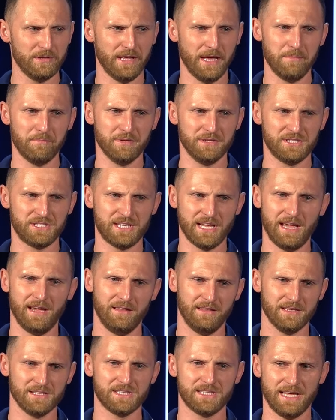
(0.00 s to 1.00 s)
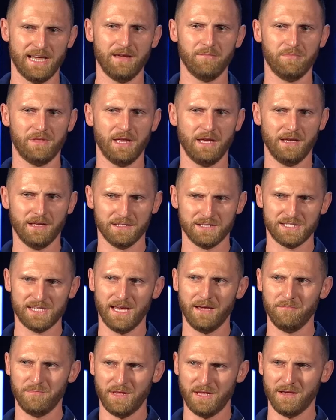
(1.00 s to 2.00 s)
they've been saying the same
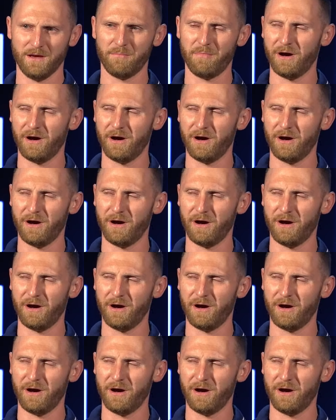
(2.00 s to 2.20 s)
thing